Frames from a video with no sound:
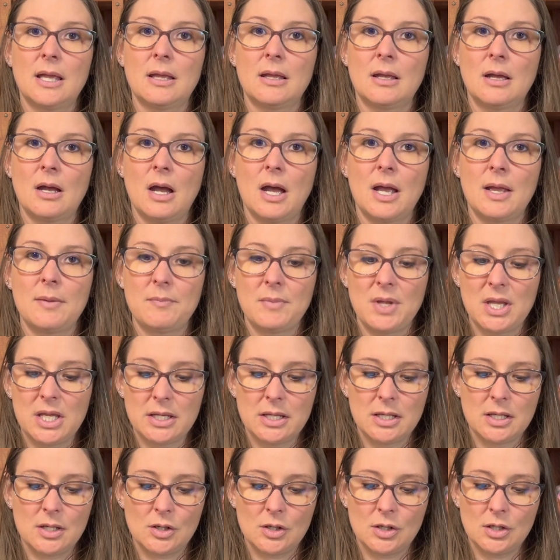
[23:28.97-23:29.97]
I'm
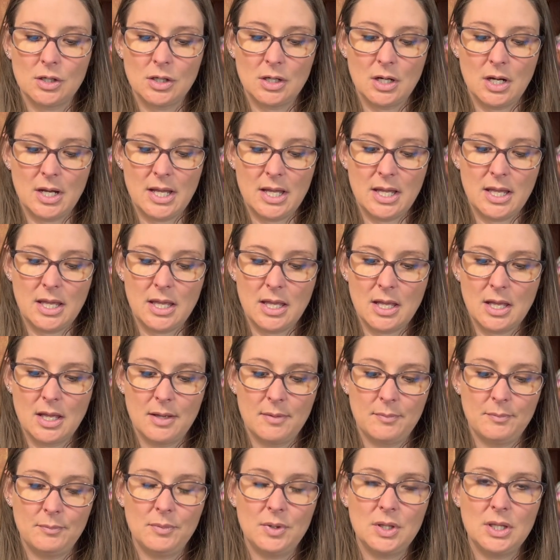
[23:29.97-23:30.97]
making her a
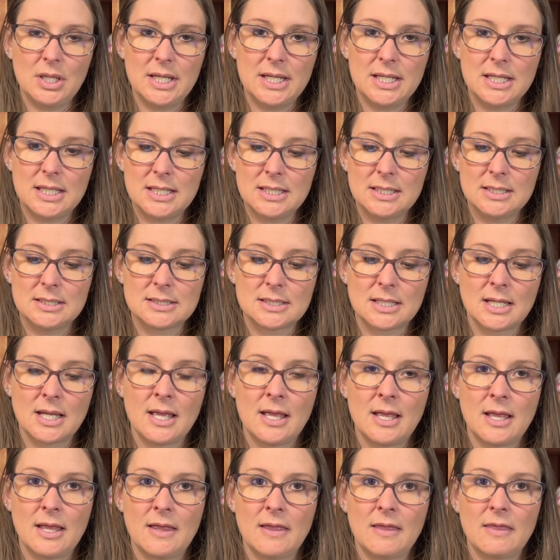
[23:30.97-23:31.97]
blanket.
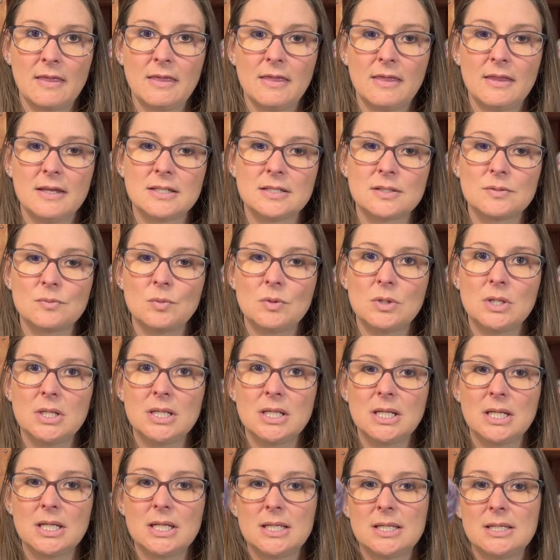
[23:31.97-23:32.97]
This one
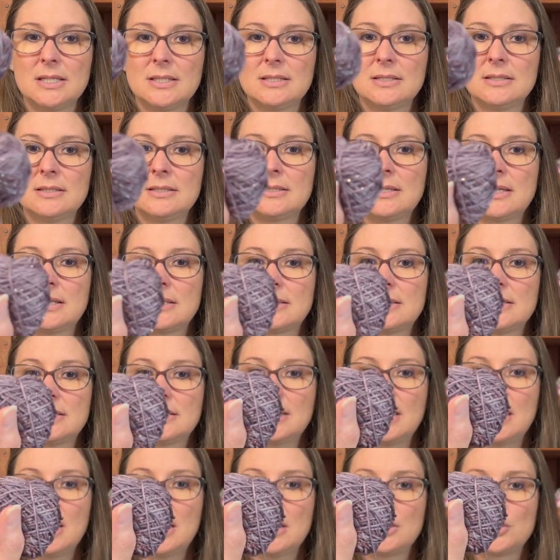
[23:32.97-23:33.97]
is
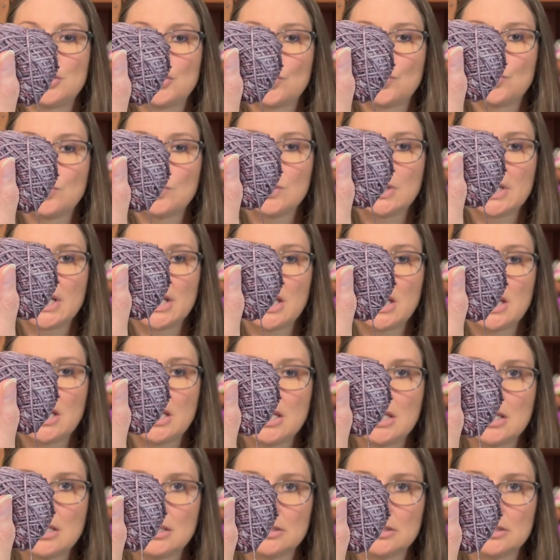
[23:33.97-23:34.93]
day 20.